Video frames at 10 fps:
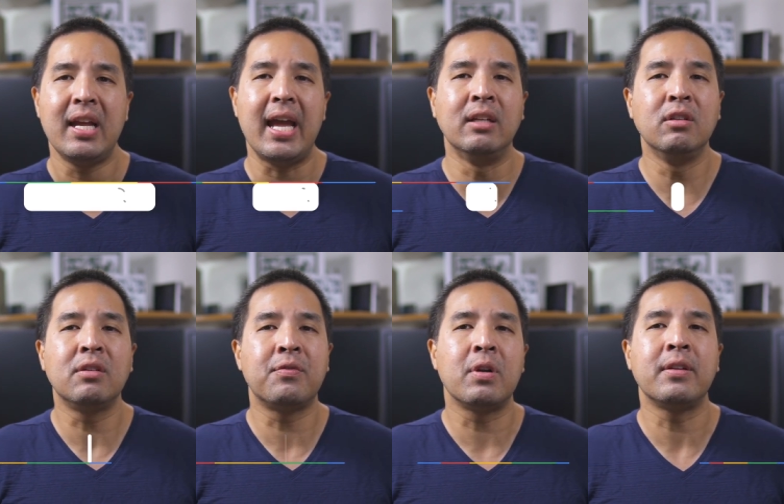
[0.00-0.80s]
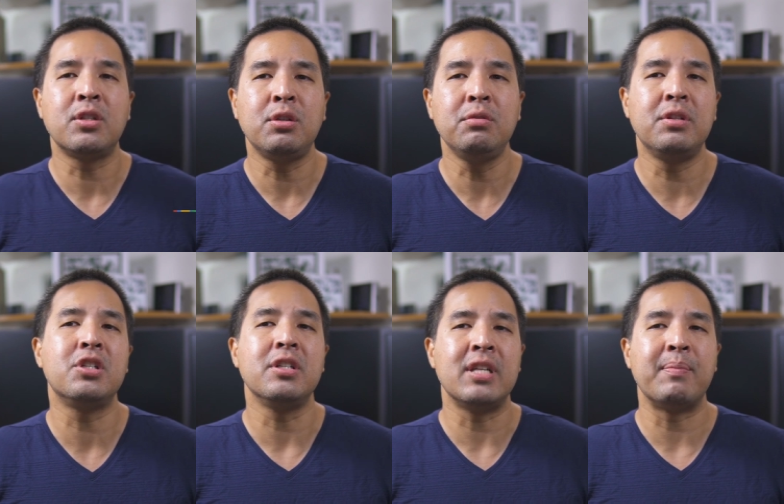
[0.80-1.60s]
and look for a
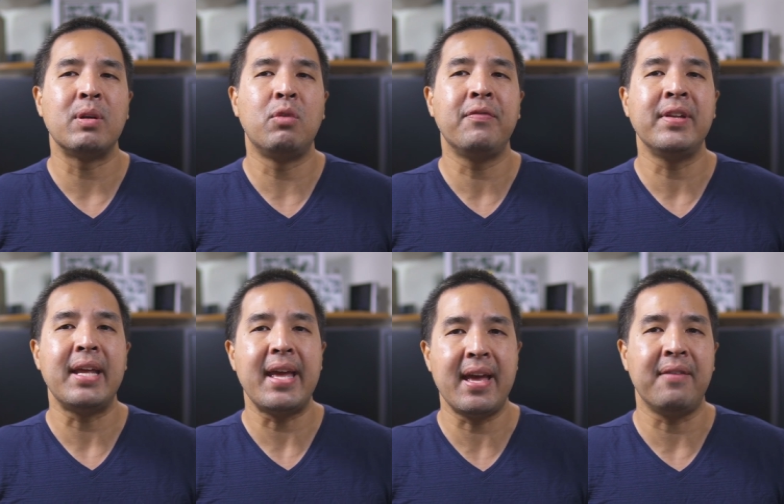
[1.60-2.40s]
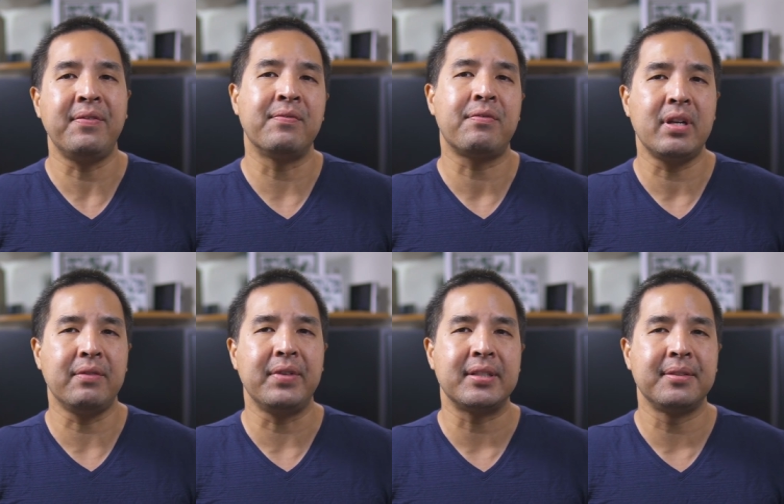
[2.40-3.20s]
2-digit number with an F in front
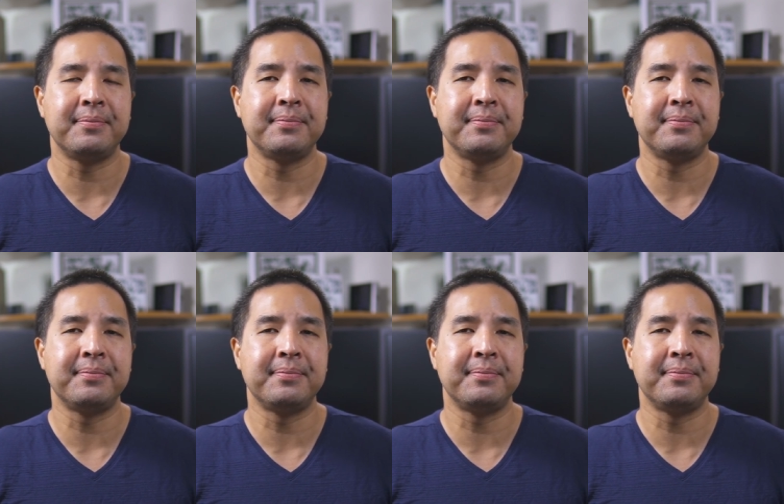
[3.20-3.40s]
of it.